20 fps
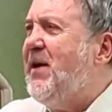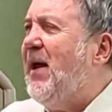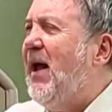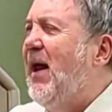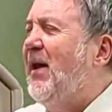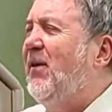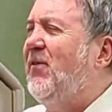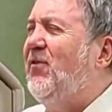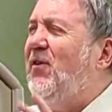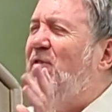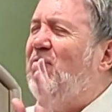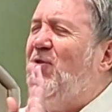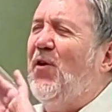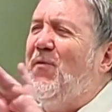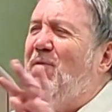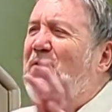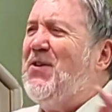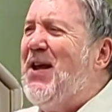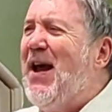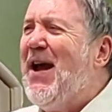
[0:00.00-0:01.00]
And there's this sort
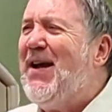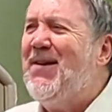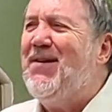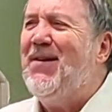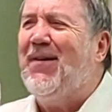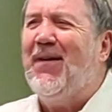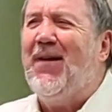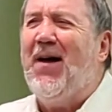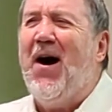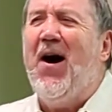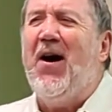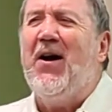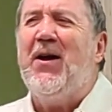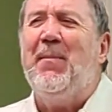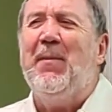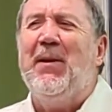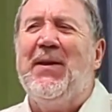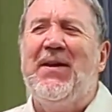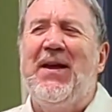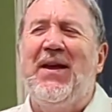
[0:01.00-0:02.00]
of technical
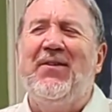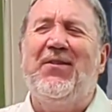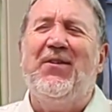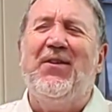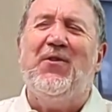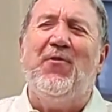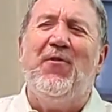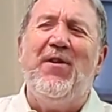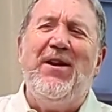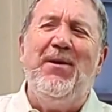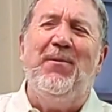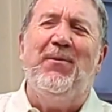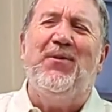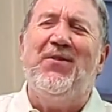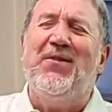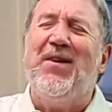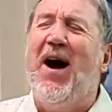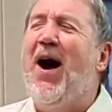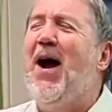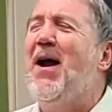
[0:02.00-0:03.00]
argument yes, the treaty was
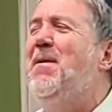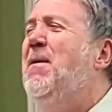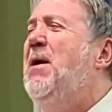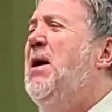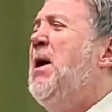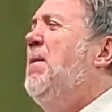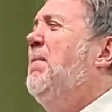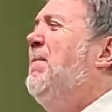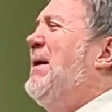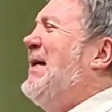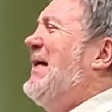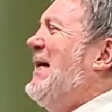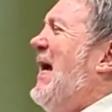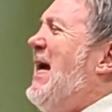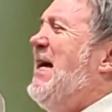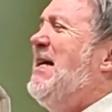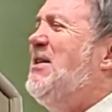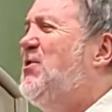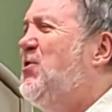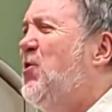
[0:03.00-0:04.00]
signed, but
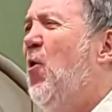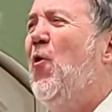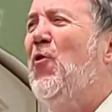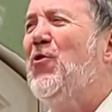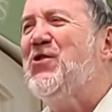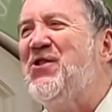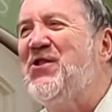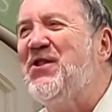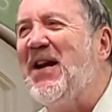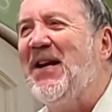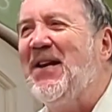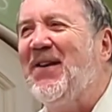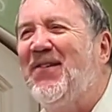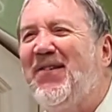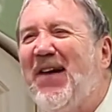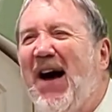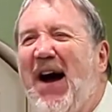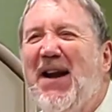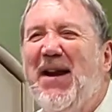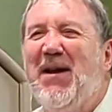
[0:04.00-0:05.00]
King George didn't
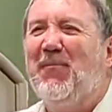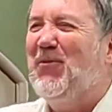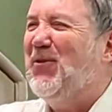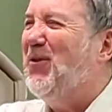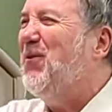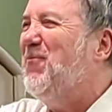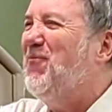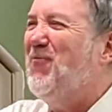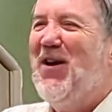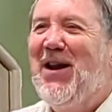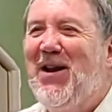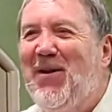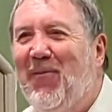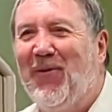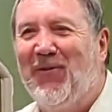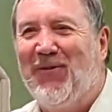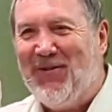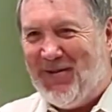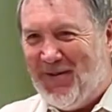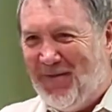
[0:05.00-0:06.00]
sign it, so it really
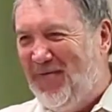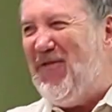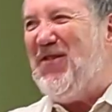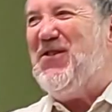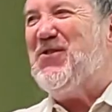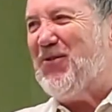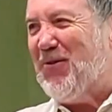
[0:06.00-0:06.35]
wasn't official.